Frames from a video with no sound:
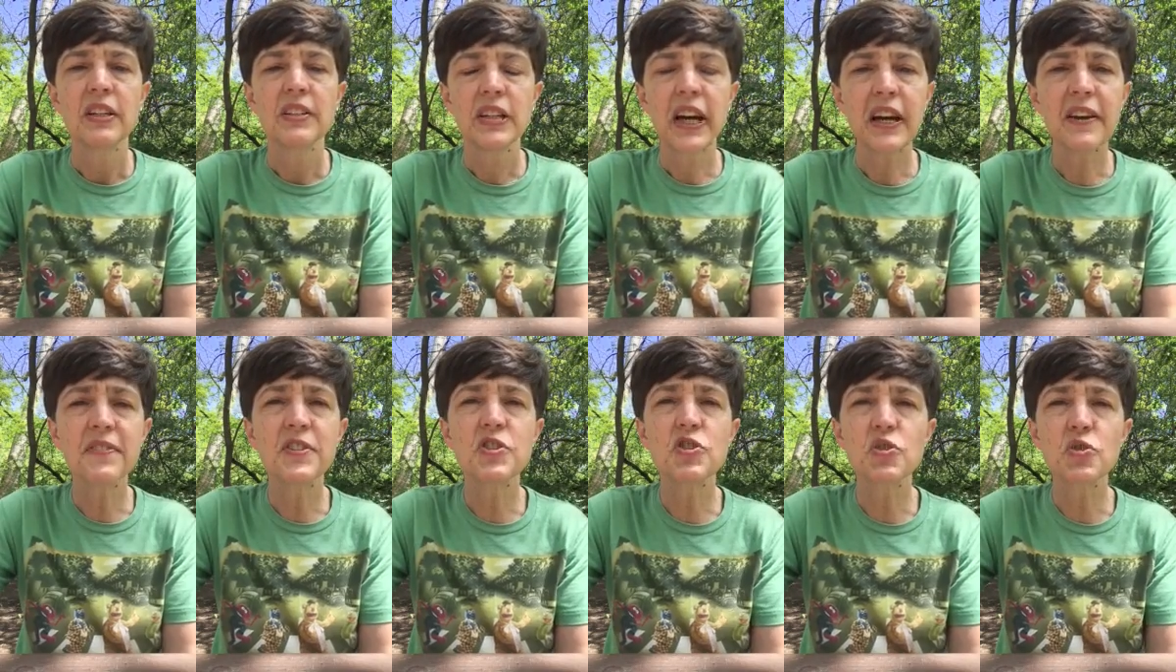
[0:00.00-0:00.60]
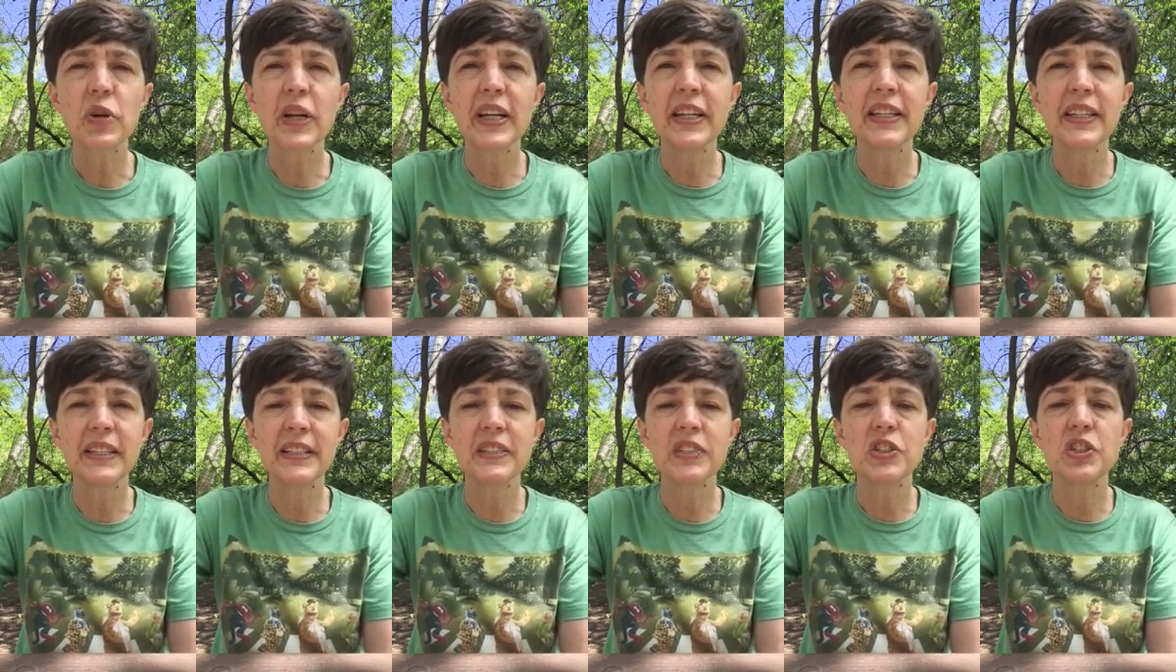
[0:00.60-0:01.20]
Dive
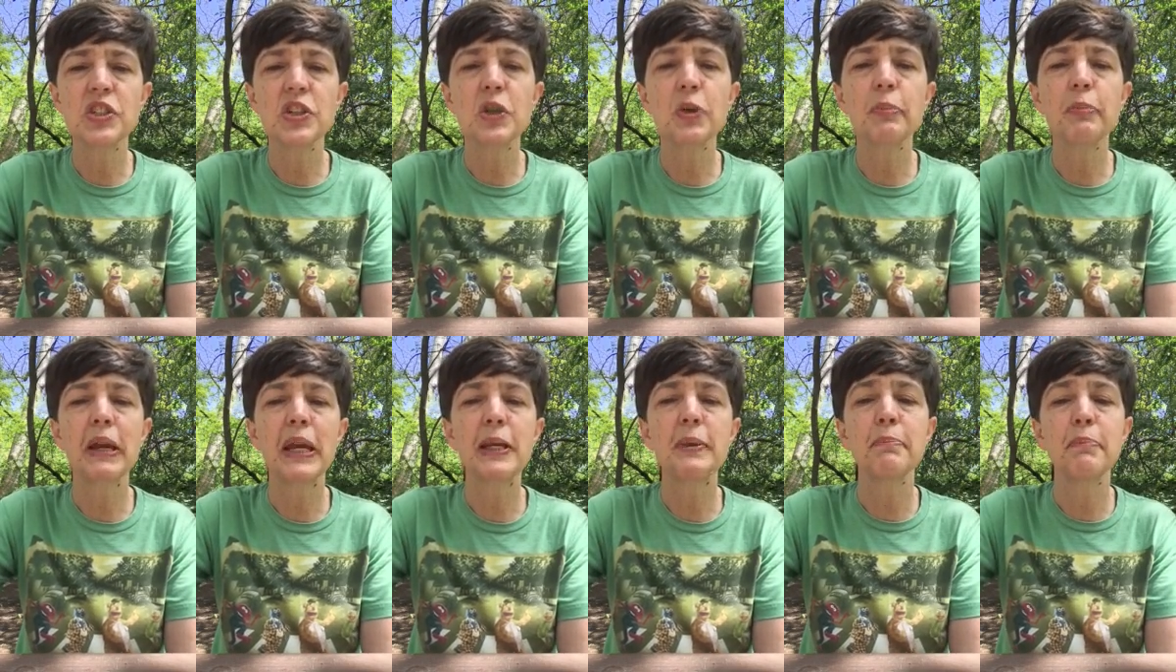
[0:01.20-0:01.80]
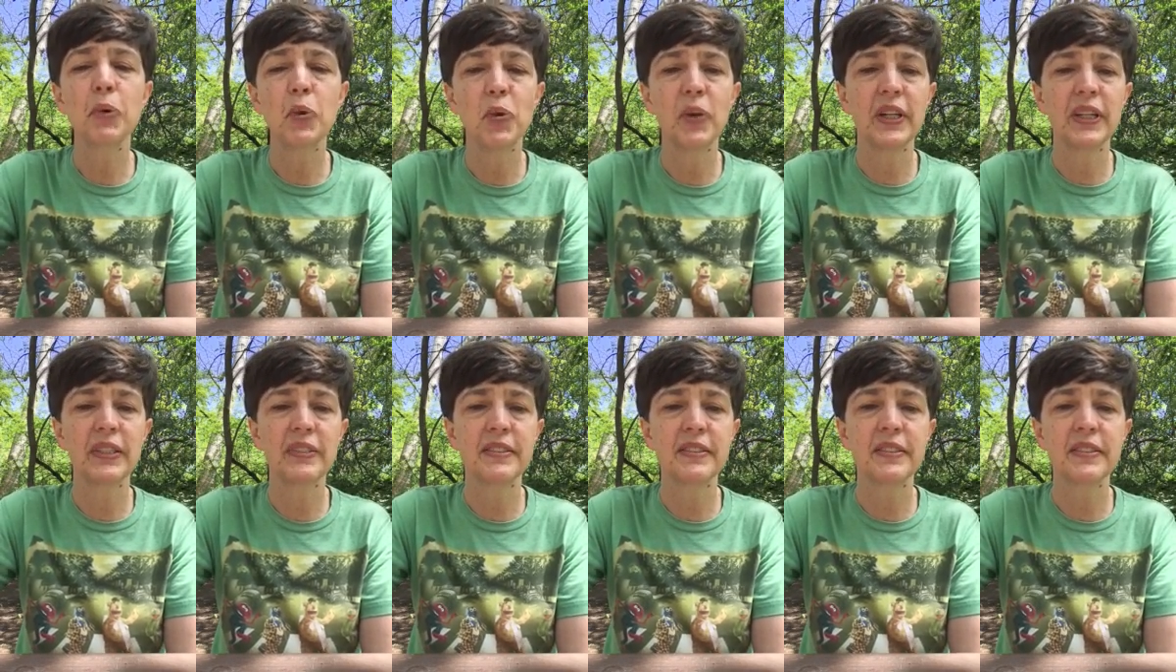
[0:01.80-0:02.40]
straight into your main
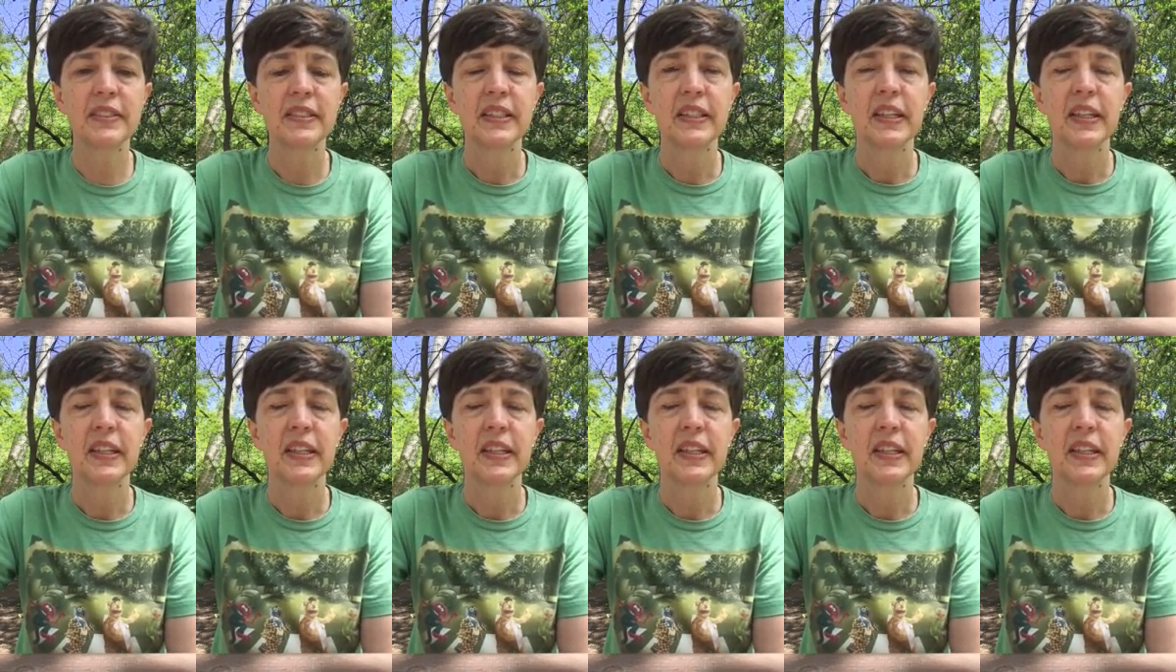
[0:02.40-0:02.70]
point.